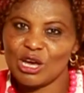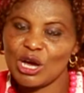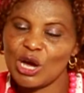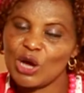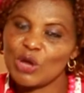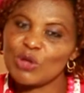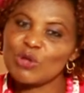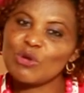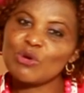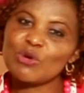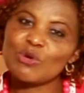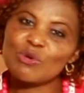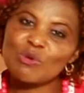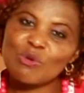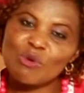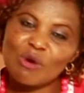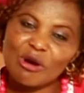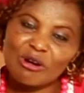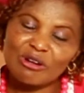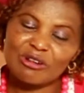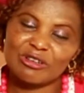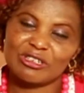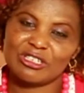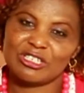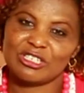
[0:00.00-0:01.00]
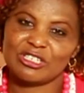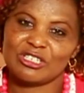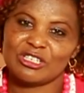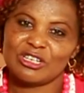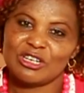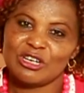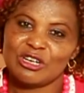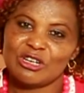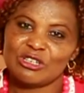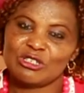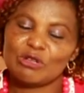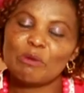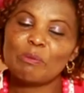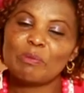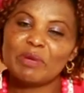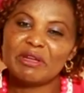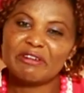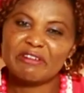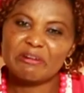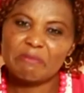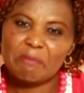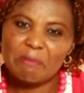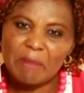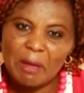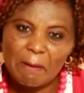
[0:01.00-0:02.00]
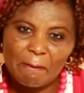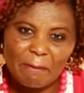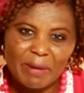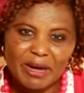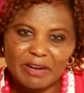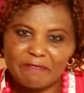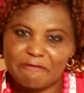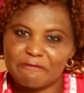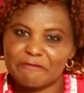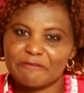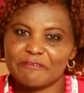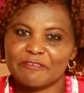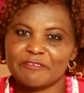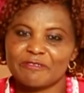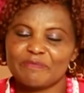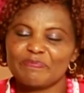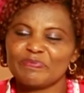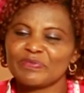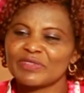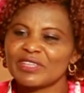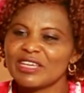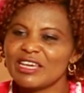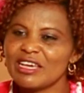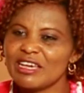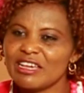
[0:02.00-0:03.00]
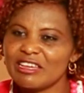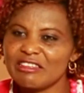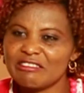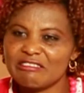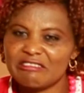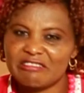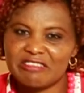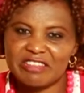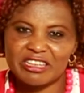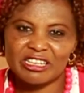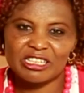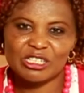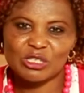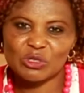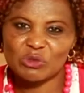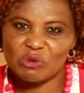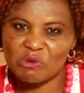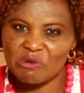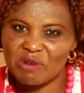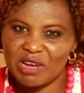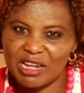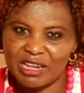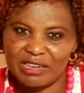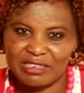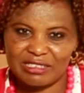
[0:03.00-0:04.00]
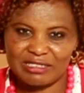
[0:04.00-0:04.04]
you want to be remembered for in this world?